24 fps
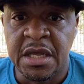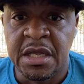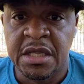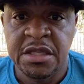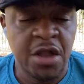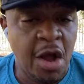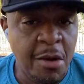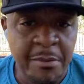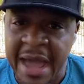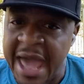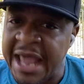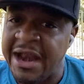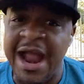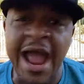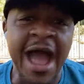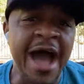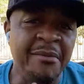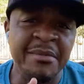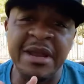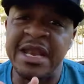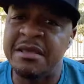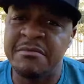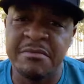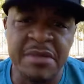No matter how
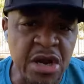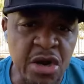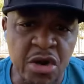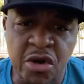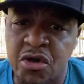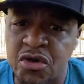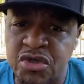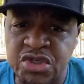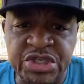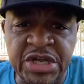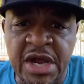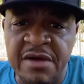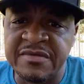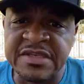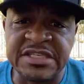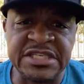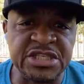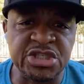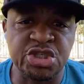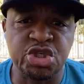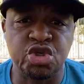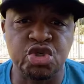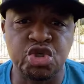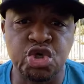many miracle
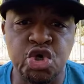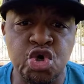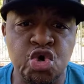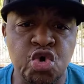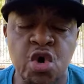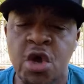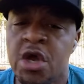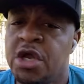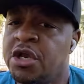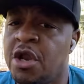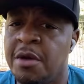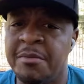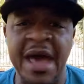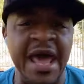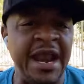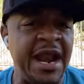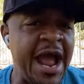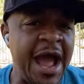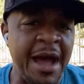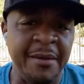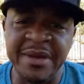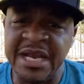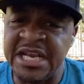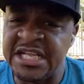services you do, no matter
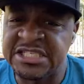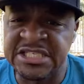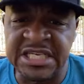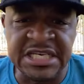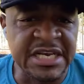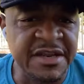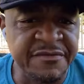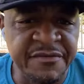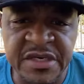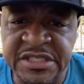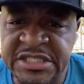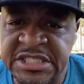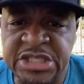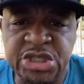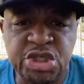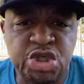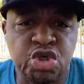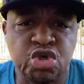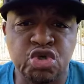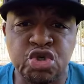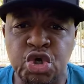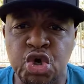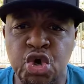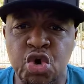how many deliverances
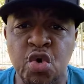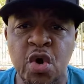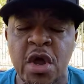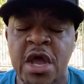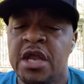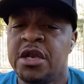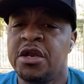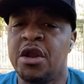you do,